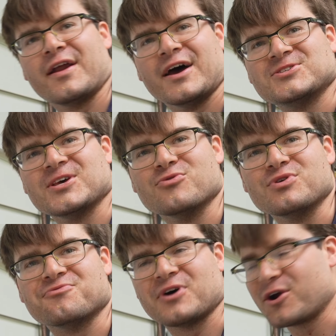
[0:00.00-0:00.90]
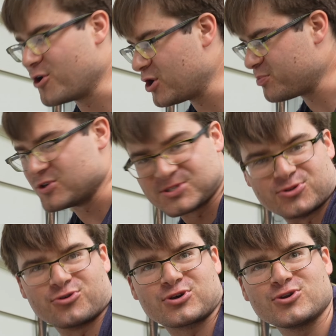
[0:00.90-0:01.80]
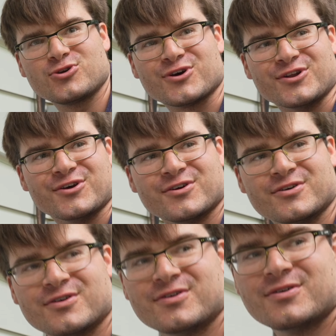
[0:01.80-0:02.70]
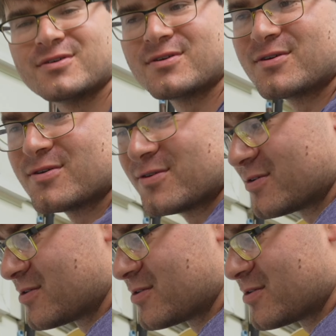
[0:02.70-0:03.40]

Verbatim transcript: I say we fire it up. It's looking good. Moment of truth.